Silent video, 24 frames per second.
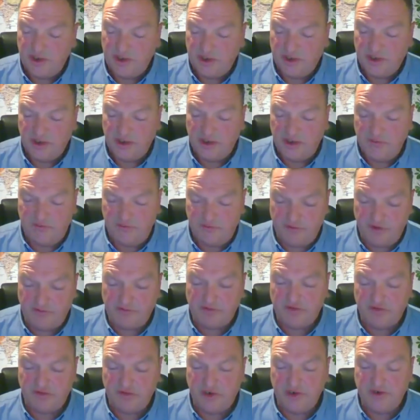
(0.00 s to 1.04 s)
if you've ever
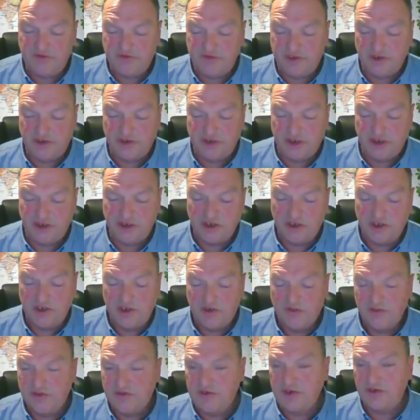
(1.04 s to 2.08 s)
tried teaching,
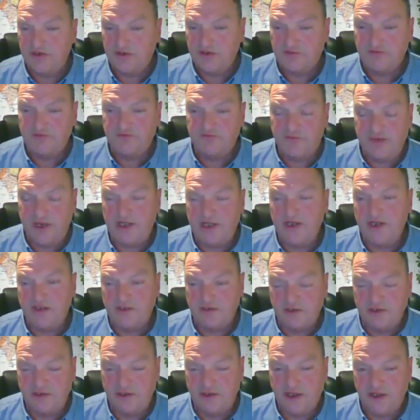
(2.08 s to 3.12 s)
there's a lot of planning
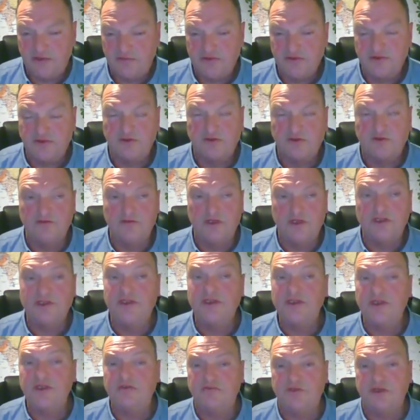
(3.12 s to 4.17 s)
that you have to do in the
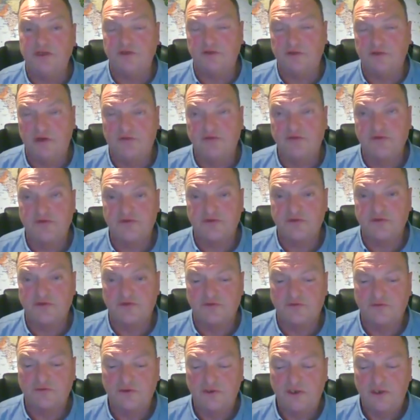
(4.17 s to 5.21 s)
evening or after
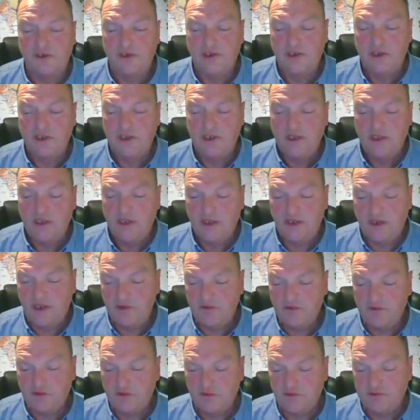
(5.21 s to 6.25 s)
school. And I,
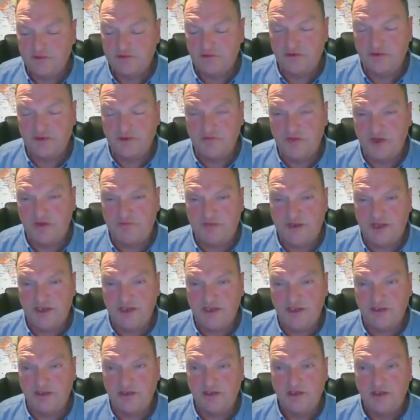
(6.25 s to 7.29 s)
of course, would do my
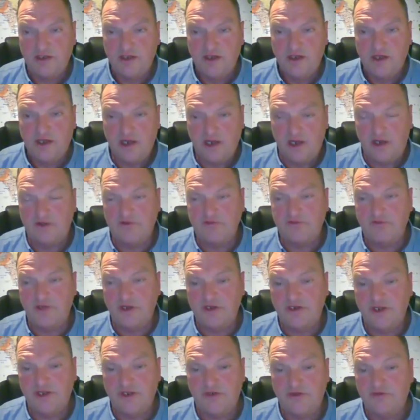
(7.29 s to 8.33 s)
planning after I'd
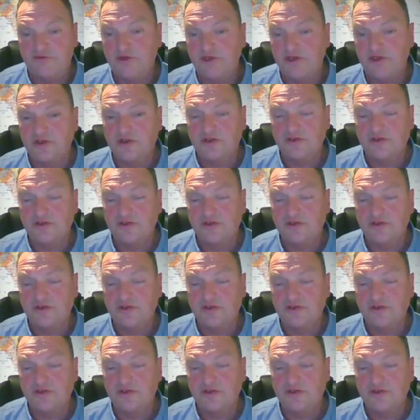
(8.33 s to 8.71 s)
had a drink.